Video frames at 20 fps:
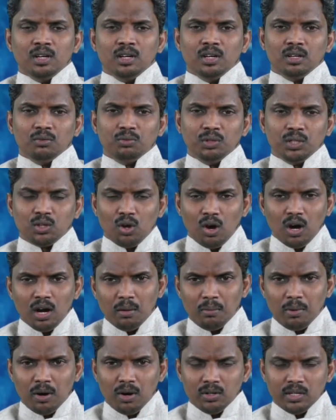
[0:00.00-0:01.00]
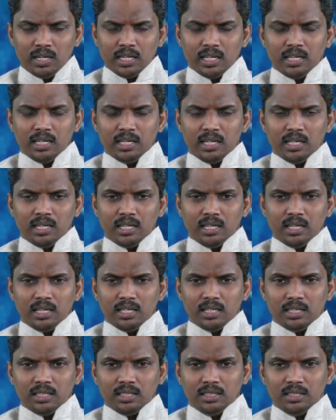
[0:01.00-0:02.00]
If you talk about
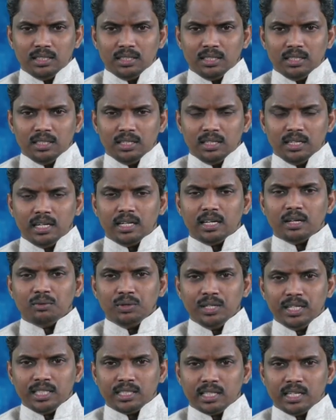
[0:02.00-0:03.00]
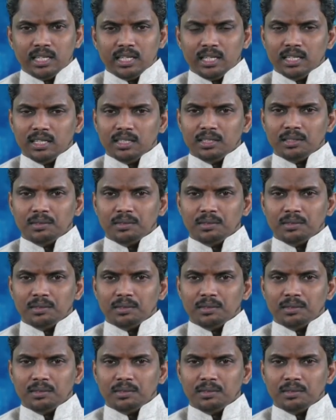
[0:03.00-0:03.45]
a definition,